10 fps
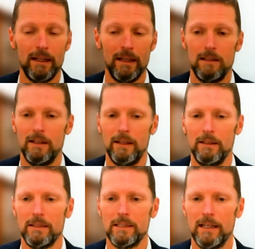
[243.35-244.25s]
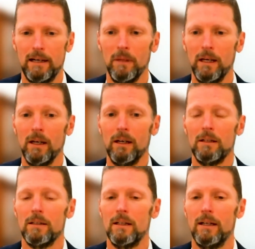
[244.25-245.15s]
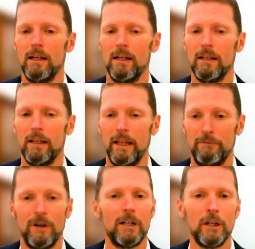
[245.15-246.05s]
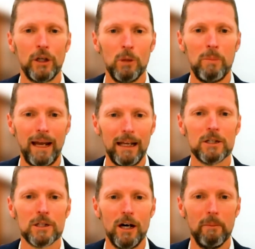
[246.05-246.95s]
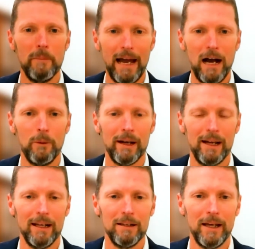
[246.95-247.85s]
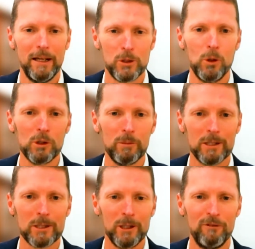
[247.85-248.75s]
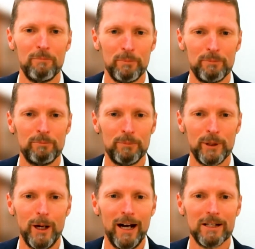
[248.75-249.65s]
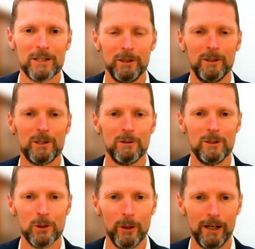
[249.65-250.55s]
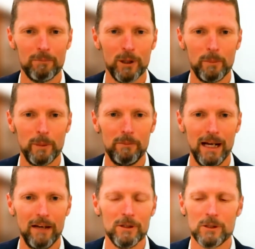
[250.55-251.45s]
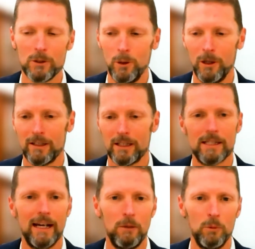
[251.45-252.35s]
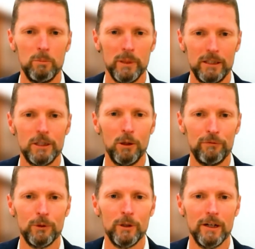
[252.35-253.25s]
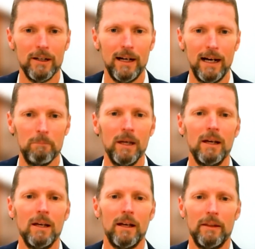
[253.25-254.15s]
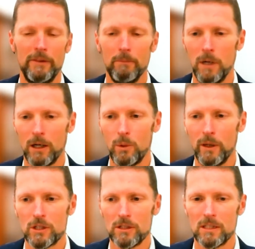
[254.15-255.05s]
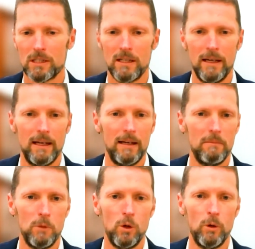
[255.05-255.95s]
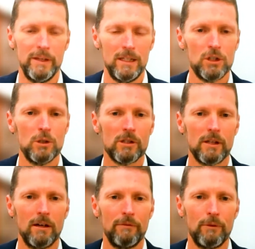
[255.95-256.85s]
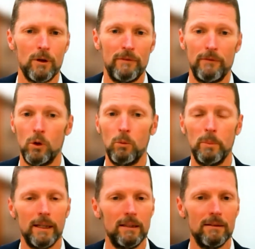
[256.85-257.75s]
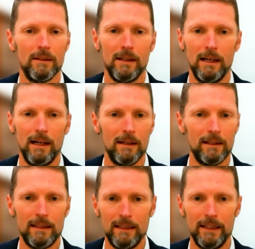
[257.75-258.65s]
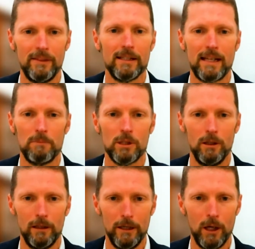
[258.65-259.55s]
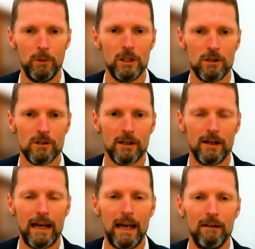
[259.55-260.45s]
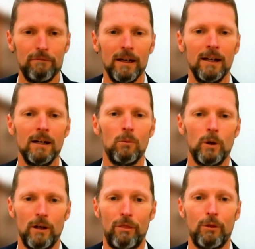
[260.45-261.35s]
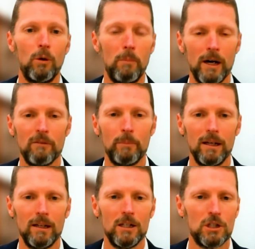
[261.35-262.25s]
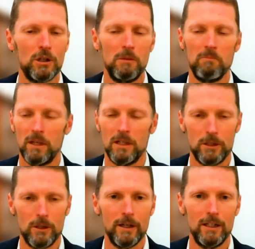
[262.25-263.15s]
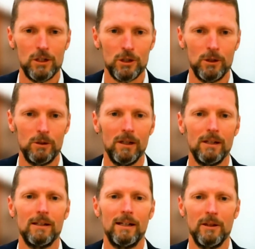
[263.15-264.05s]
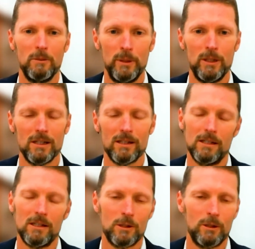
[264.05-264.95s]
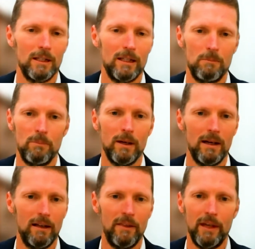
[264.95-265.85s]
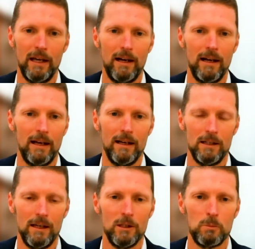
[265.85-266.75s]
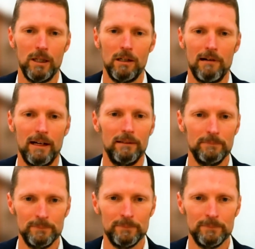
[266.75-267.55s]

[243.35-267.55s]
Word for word: Uh, and um, if I could go back in time now and, and talk to myself prior to, to adjoining property mavens, all I could say would be go for it. Um, my questions uh, or the issues that I thought of have all been uh, cleared. There's absolutely no issues that I have. What I thought might have been an issue is not an issue. Uh, the business is certainly uh, there and, it, and it's been great.